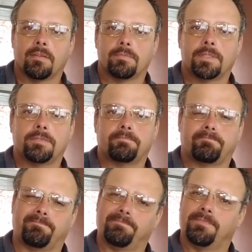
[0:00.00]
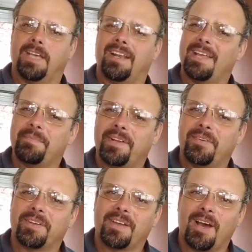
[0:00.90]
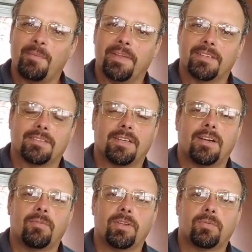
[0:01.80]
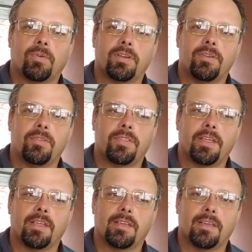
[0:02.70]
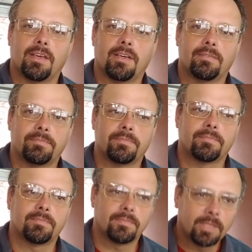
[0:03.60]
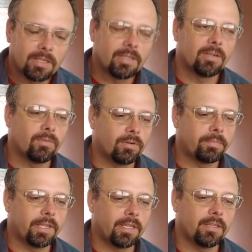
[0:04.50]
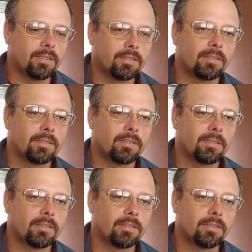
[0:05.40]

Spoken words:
Just kind of let me know in the comments there which one you think would be